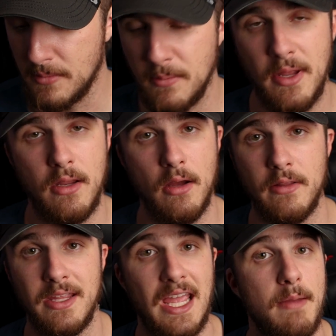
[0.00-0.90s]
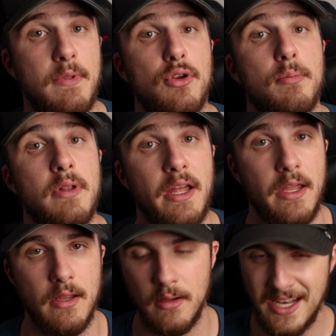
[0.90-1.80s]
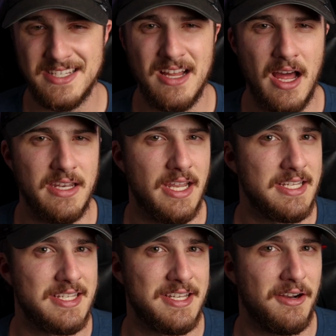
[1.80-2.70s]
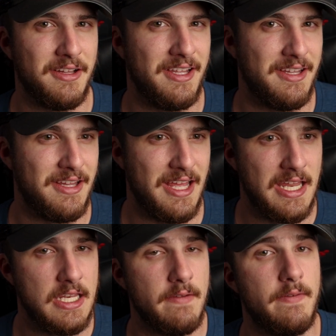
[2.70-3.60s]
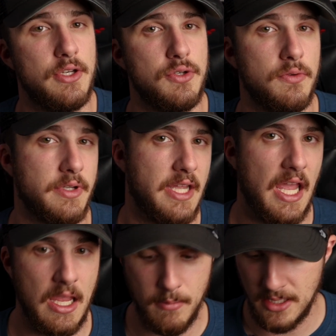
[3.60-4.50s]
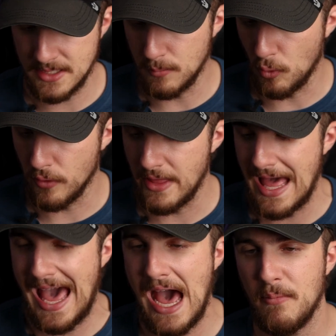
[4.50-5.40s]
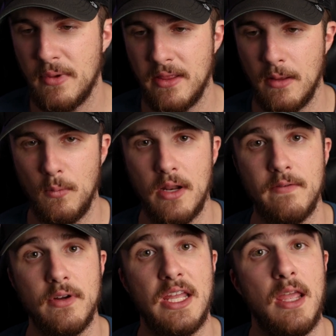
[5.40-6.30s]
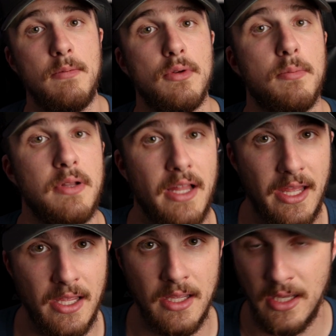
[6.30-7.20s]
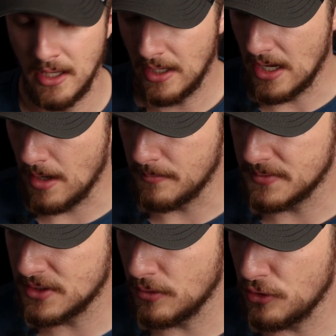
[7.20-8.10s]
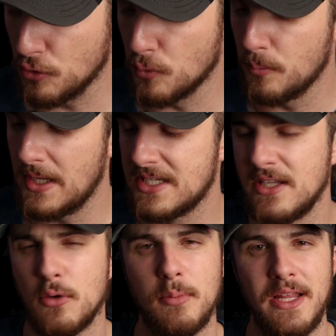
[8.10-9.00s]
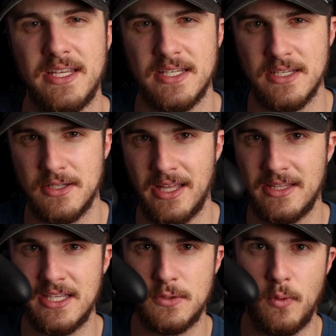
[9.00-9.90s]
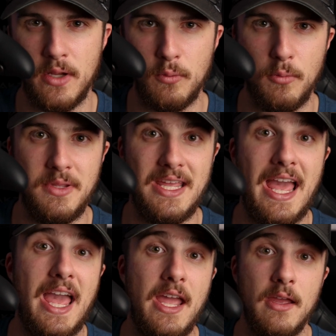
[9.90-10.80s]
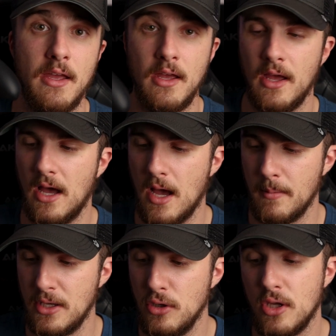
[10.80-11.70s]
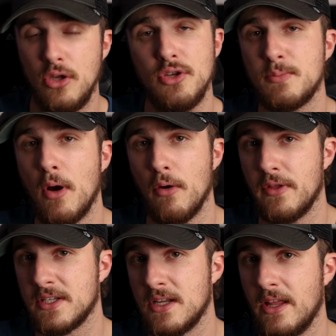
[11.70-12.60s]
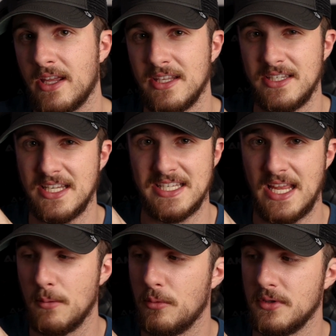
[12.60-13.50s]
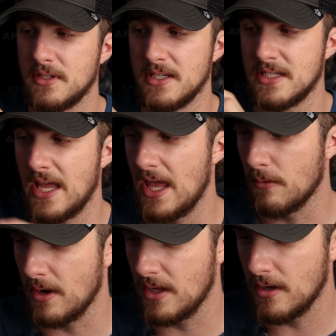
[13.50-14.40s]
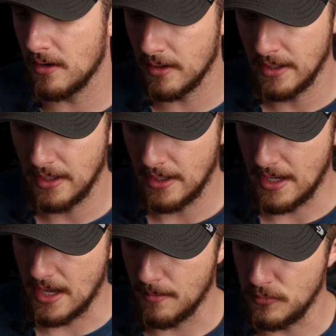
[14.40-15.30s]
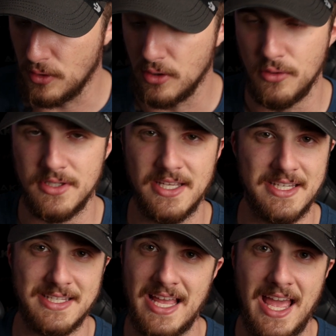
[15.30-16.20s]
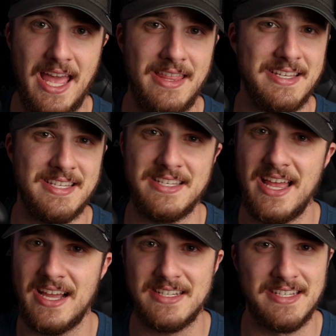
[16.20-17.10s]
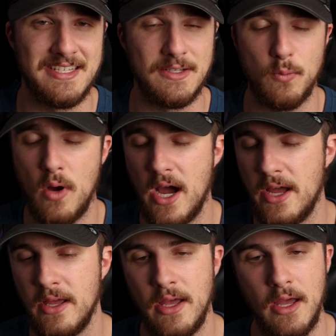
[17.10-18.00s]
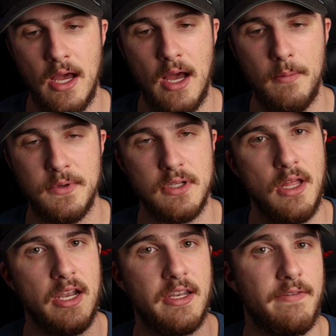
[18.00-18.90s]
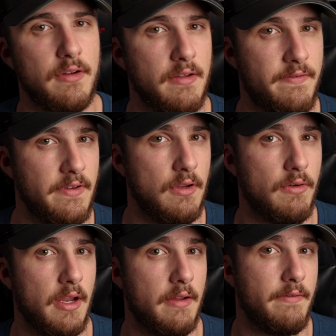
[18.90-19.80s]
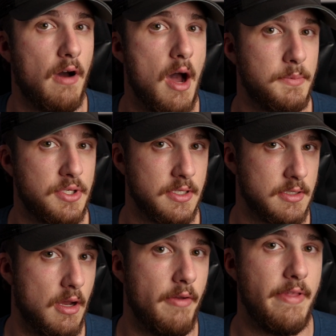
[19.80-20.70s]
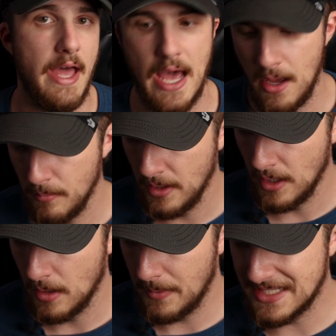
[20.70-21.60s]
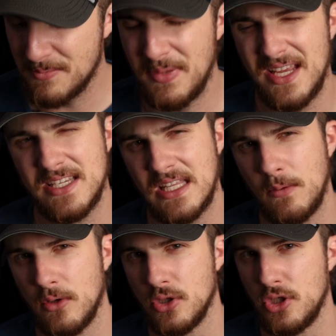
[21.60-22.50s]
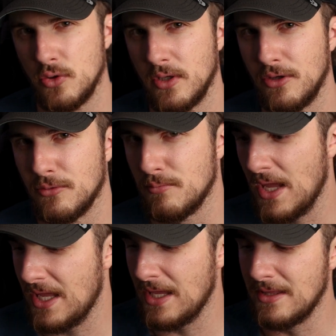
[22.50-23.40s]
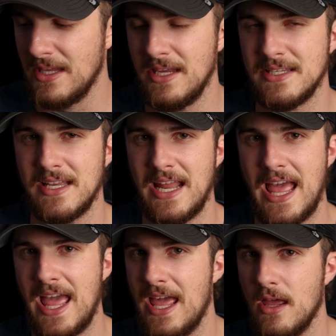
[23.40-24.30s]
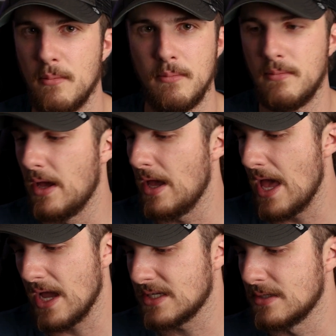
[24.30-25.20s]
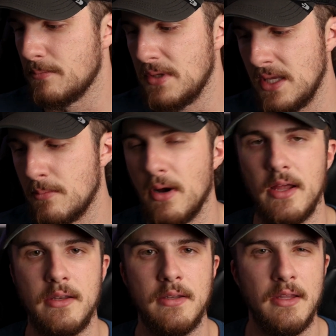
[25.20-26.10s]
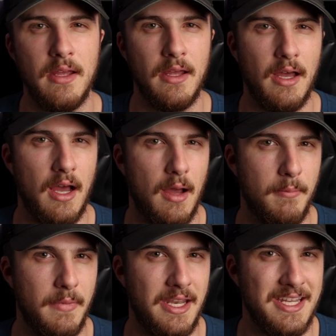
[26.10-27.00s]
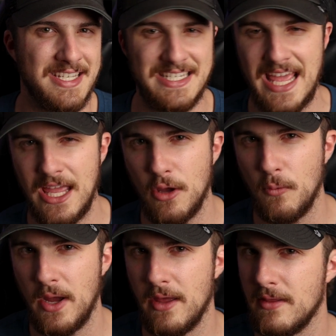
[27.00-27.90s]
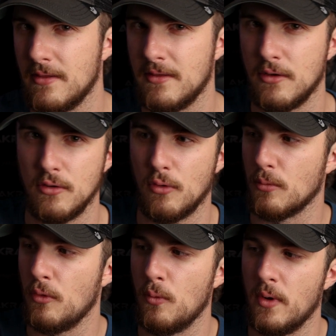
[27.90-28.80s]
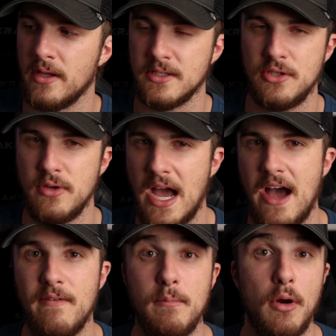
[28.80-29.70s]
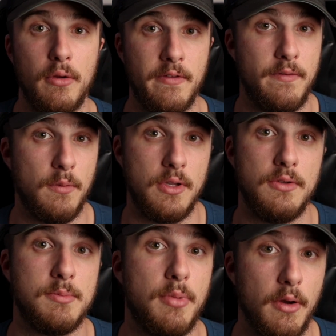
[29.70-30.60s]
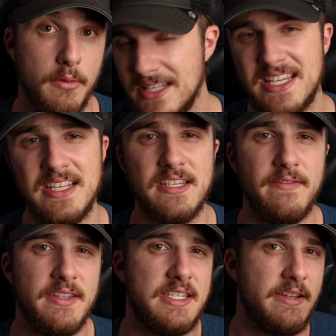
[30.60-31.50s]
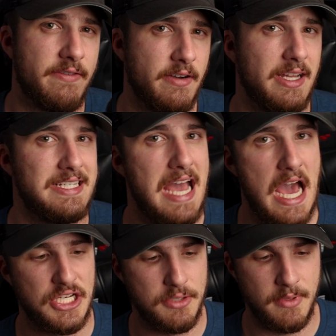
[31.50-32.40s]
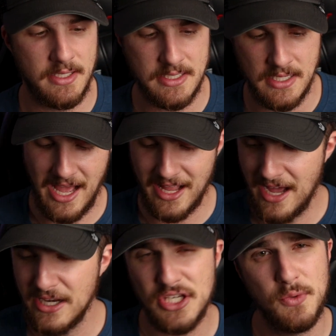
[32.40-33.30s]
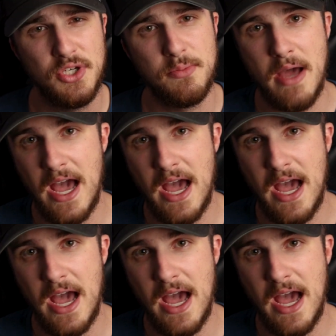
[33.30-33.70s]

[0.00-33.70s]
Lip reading: depending on the game that you're playing. And it's not necessarily the individual game, it's more the app and then whatever game you're playing. So you basically replace it. So like this one will be A, and you can use both. It's not like it disables this A right here. You can use this as A, this is X, this is Y. There's a lot of different configurative options on the app. That's basically what you're doing. You're making these an A, a X, a B button. And it doesn't take away the normal ones. So you have both if you want to use both. In sense of the different attachments, I kind of switched